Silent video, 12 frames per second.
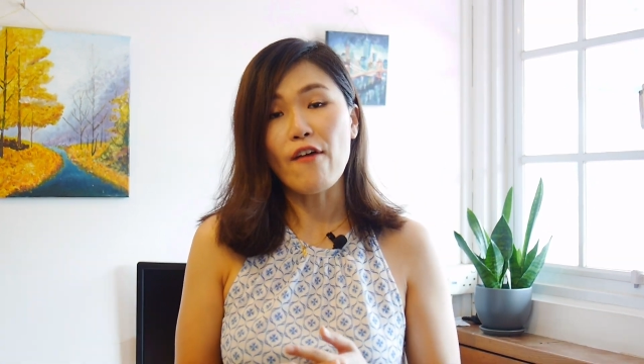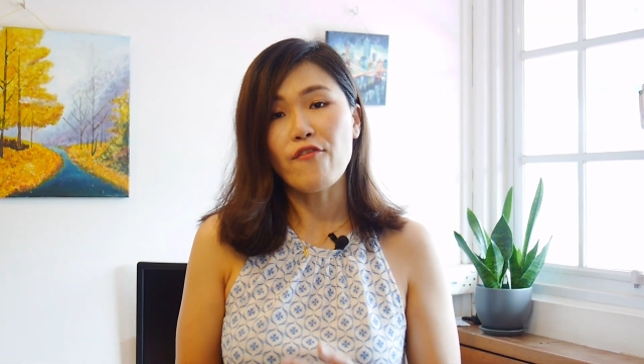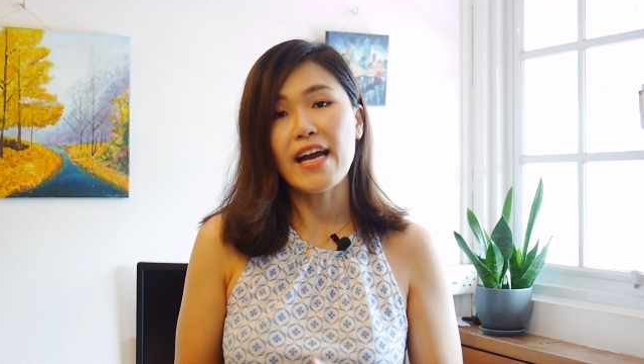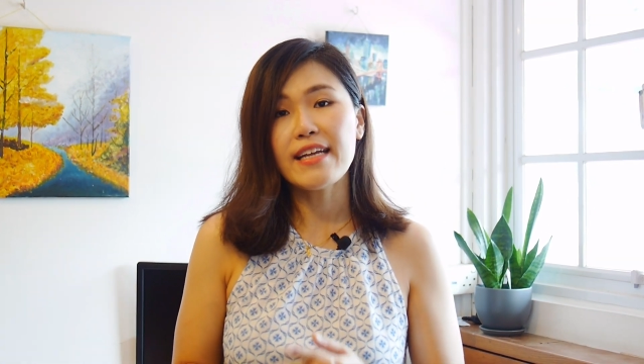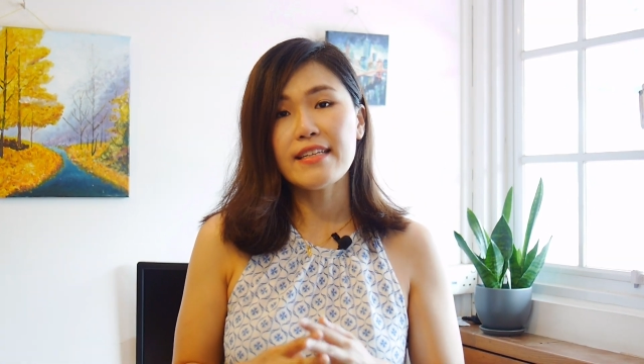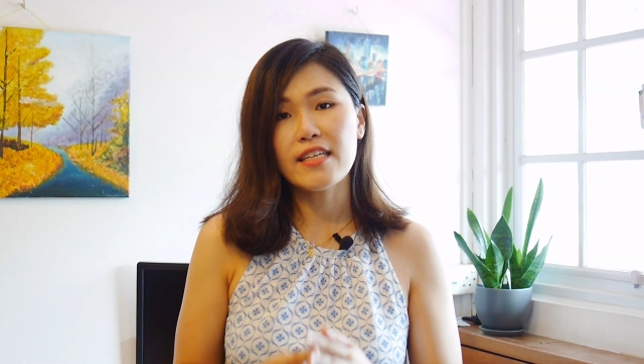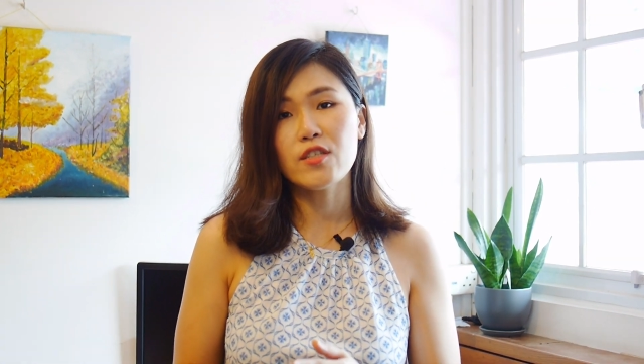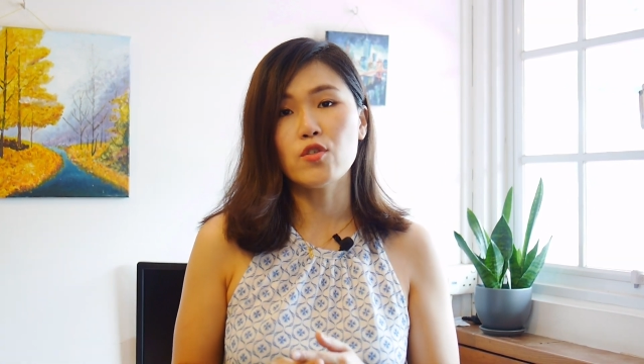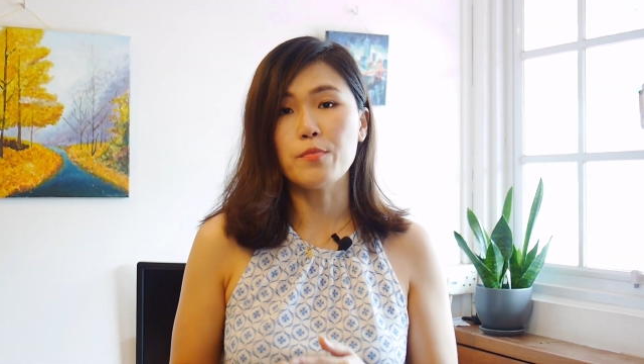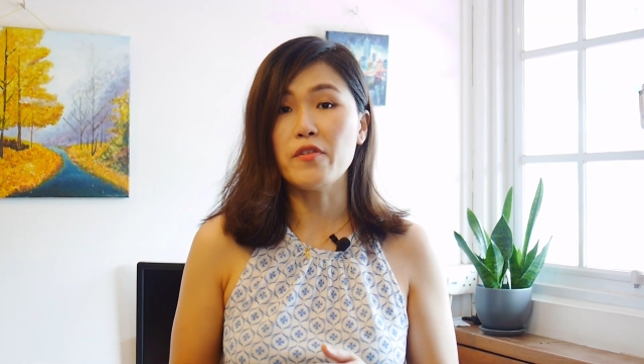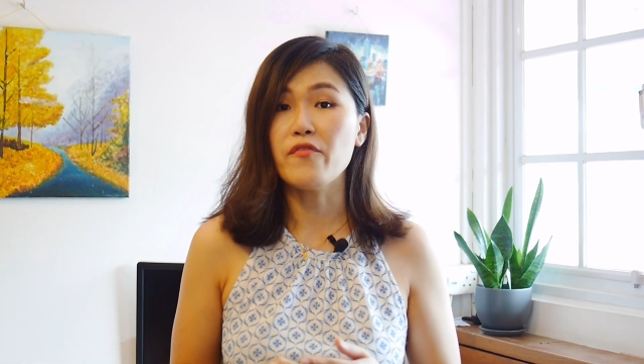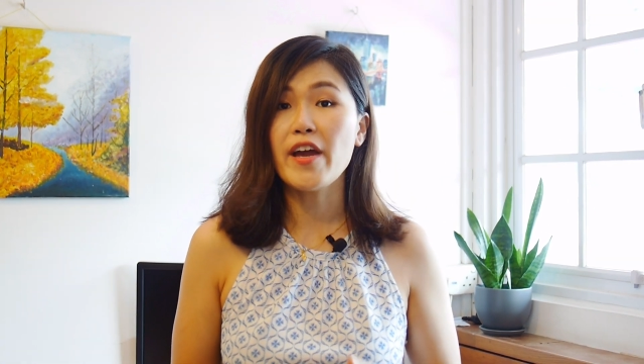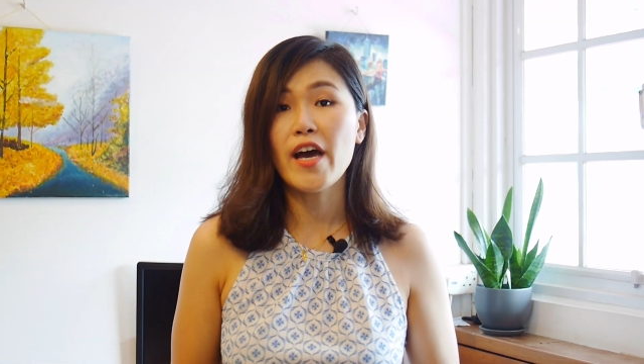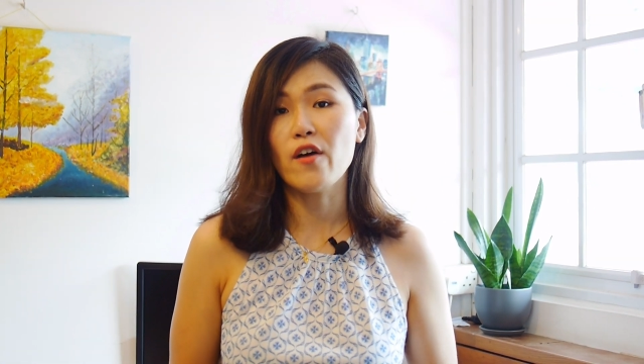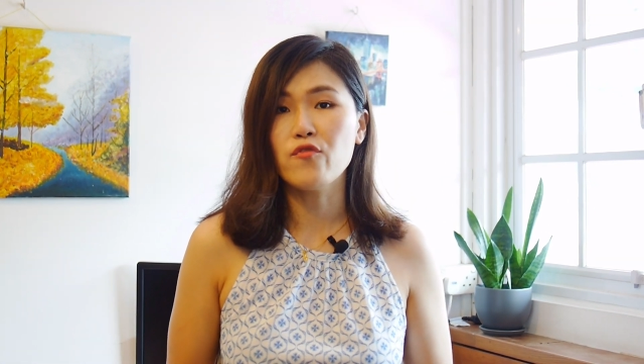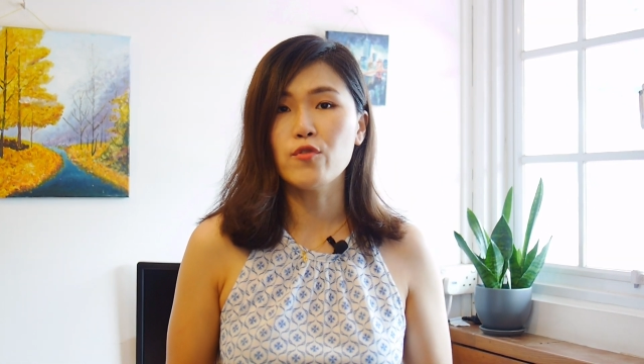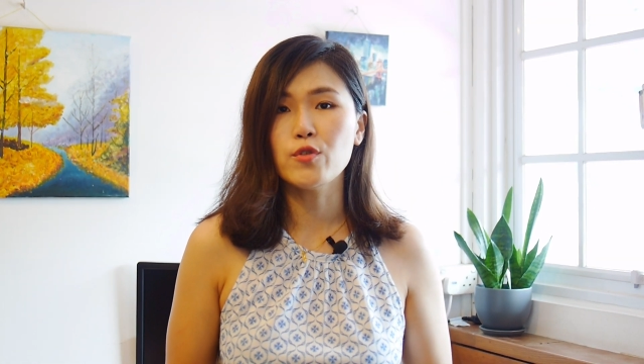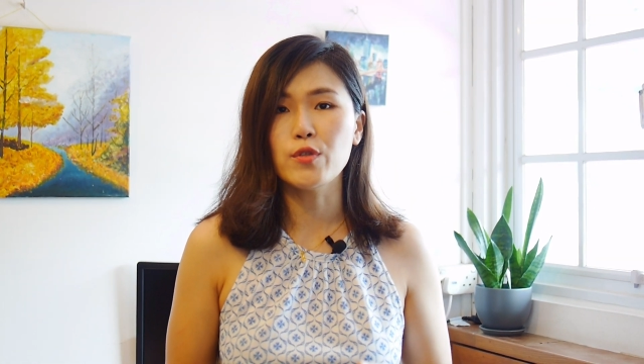find this to be very
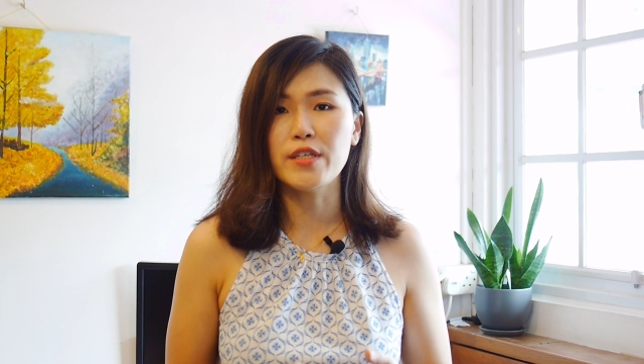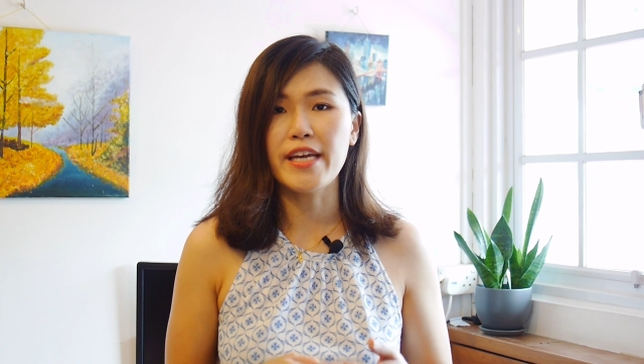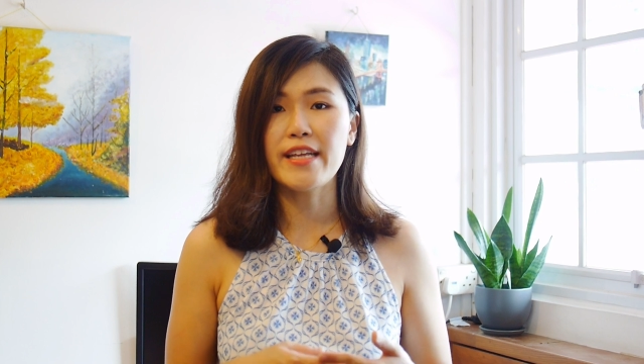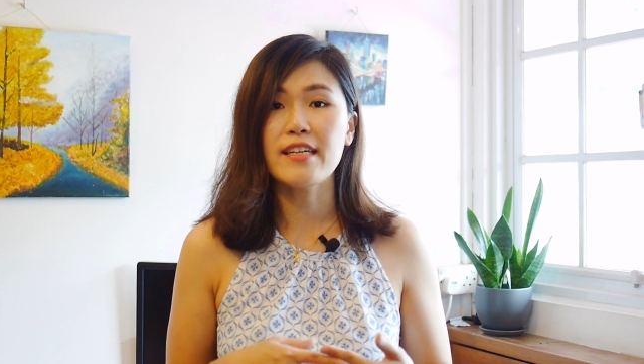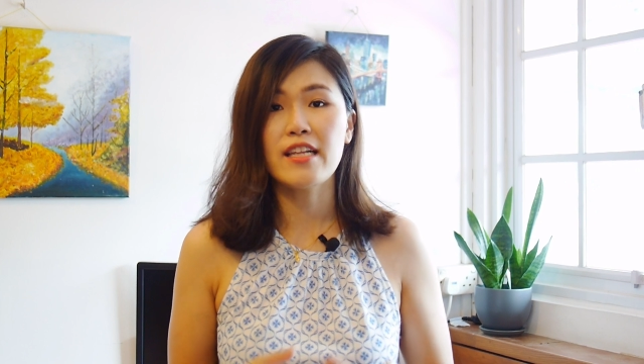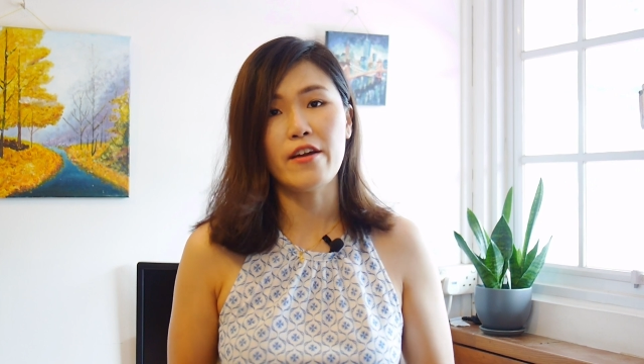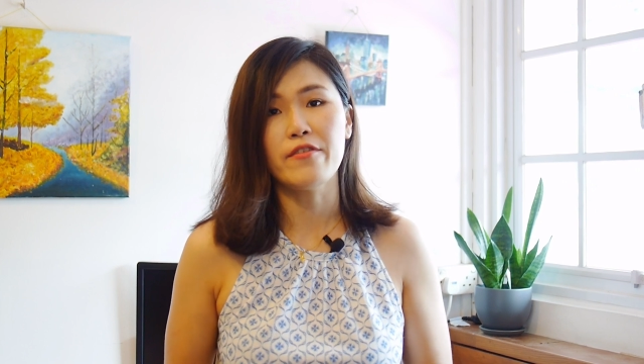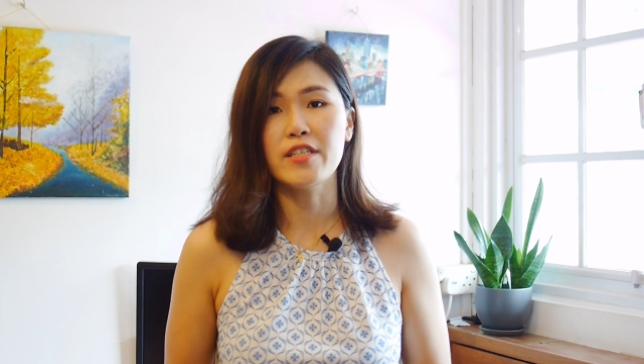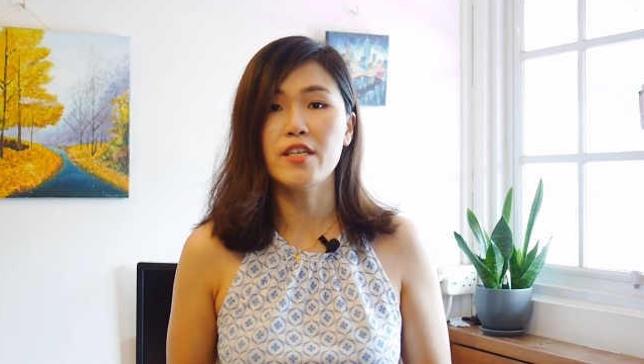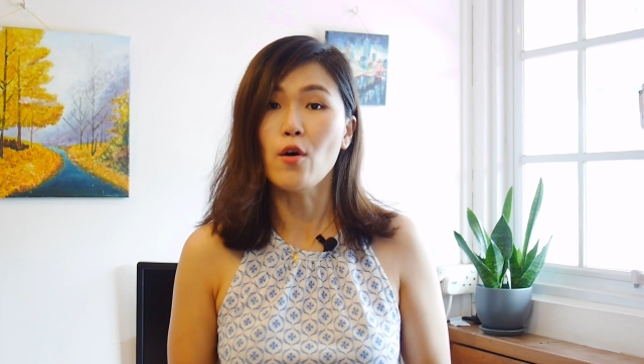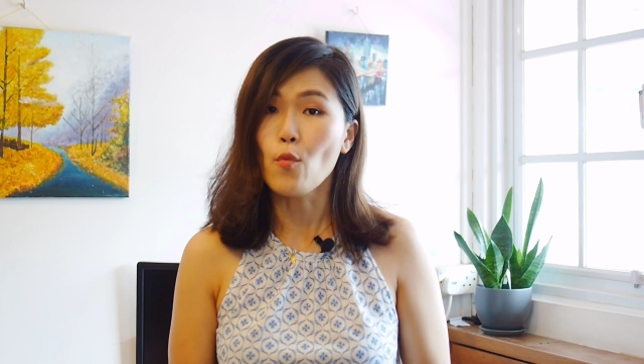helpful to gain clarity